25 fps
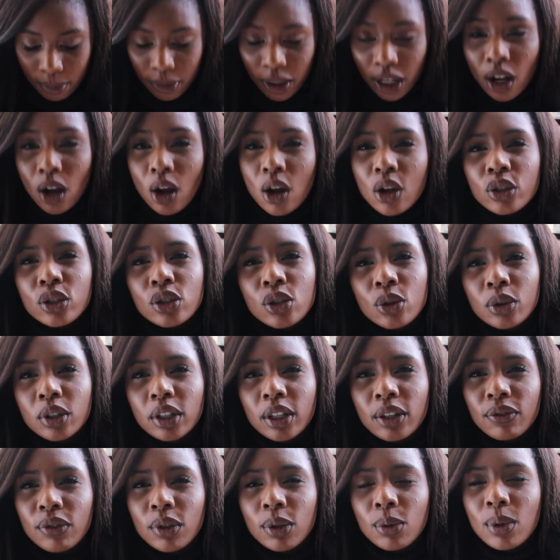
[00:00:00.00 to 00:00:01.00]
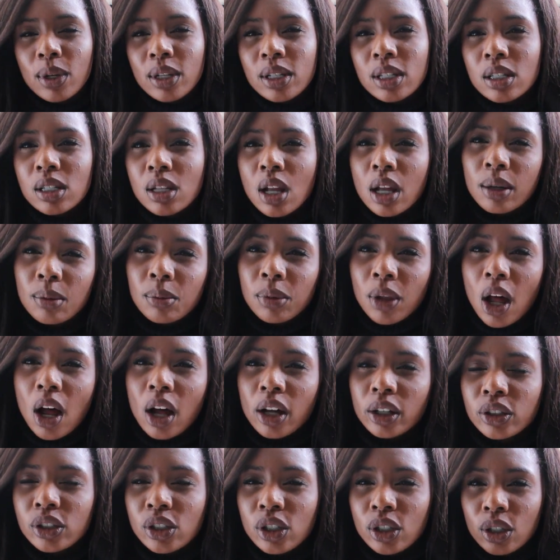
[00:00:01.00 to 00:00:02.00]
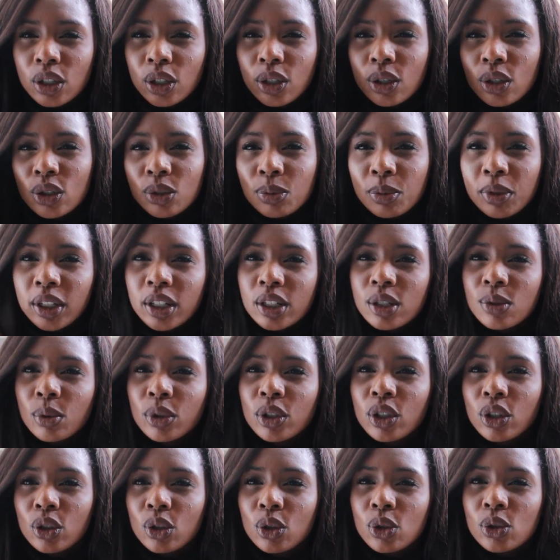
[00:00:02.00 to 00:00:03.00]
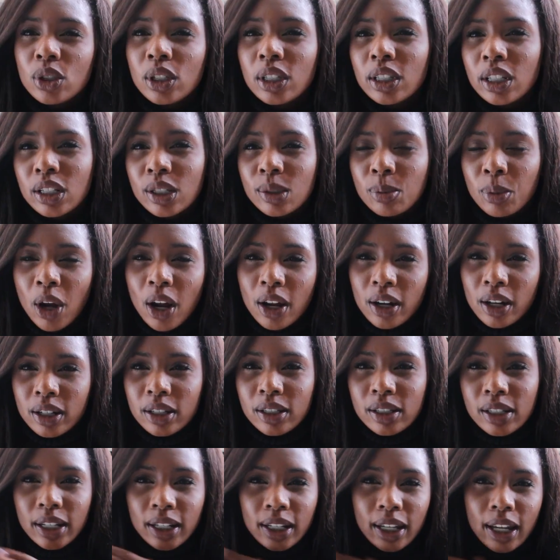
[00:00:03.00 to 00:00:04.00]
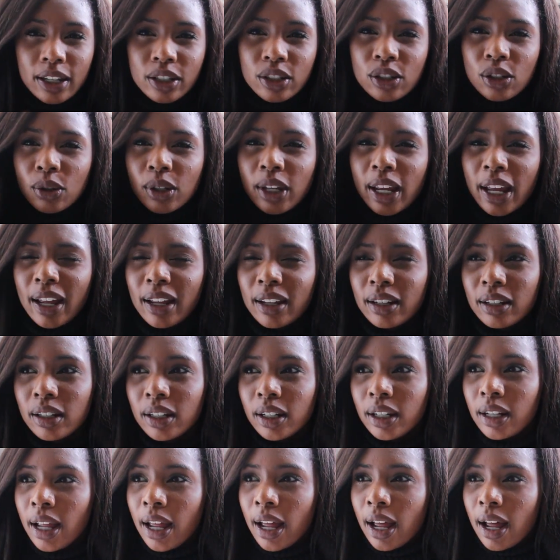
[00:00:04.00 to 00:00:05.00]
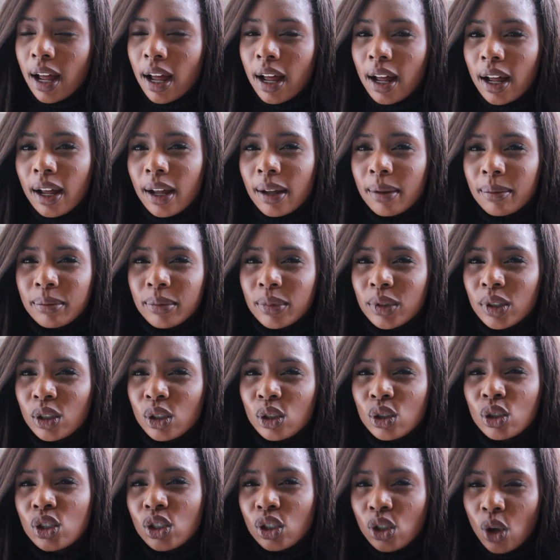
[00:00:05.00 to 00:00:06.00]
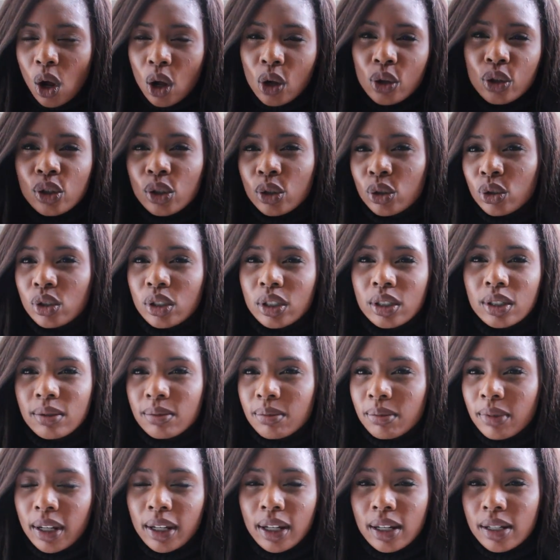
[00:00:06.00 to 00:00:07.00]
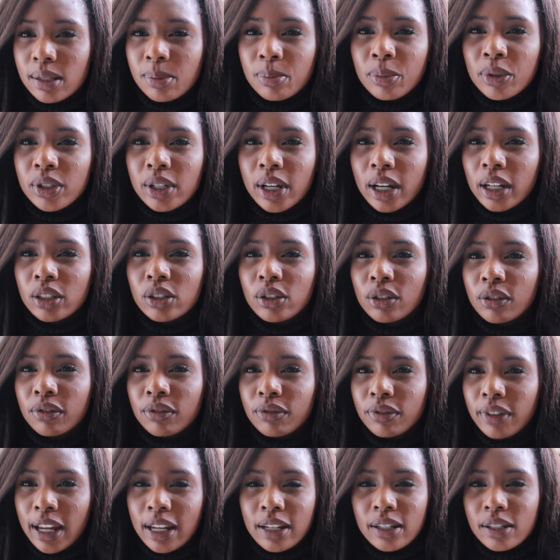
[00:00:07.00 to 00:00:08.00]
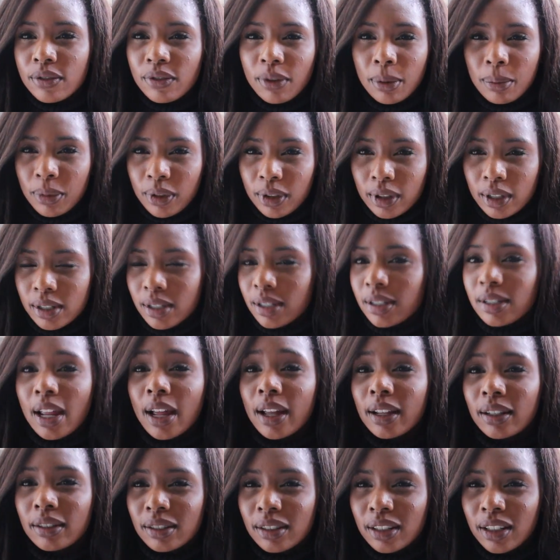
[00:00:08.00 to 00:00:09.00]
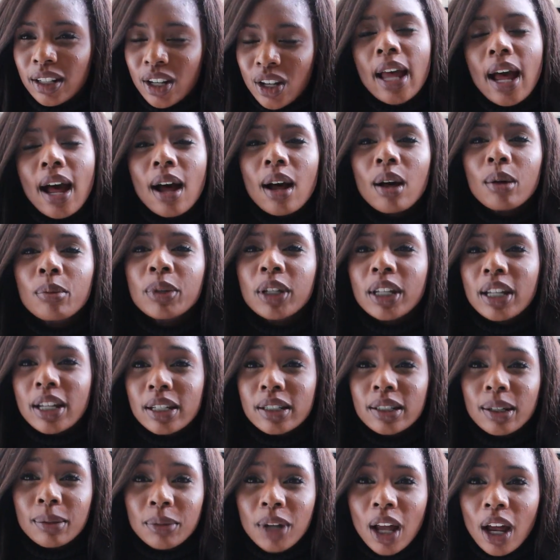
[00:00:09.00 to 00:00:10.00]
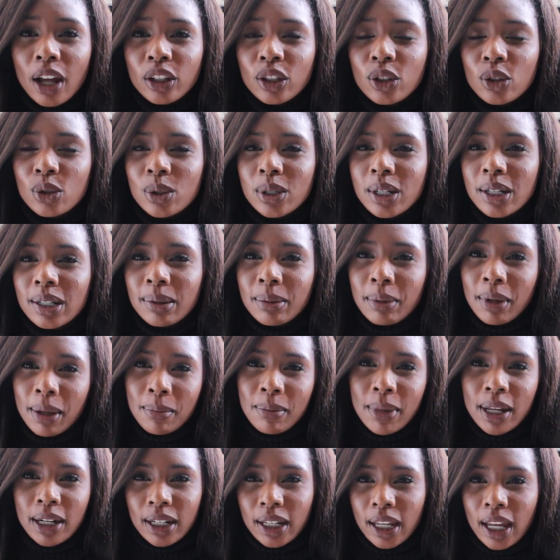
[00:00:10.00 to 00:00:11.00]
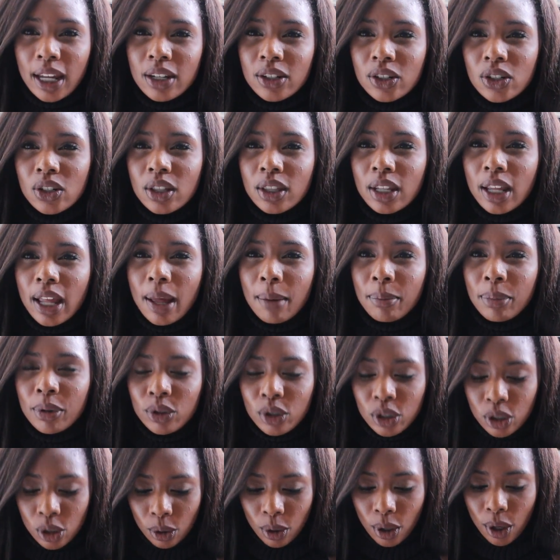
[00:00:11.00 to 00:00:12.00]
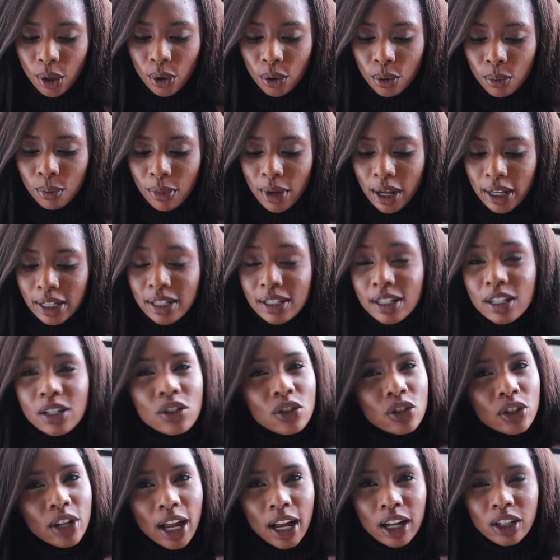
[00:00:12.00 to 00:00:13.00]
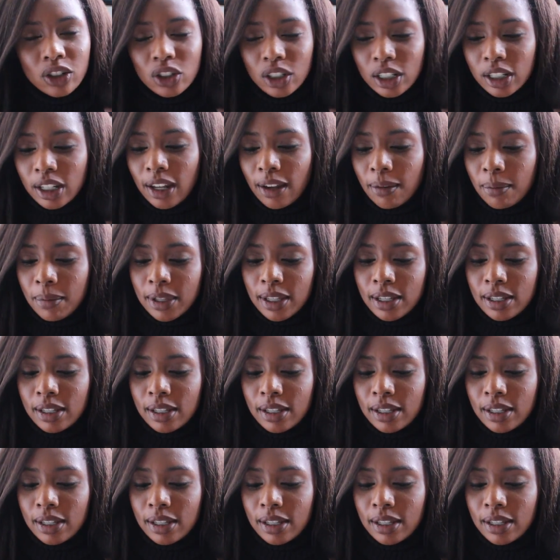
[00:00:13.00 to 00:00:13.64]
They also give you a sunblock to use, because when you're using these products, I guess you can't, you should also just, I guess, protect your face from the sun. Now, because I'm not using the medication, the Epiduo, my sister actually gave me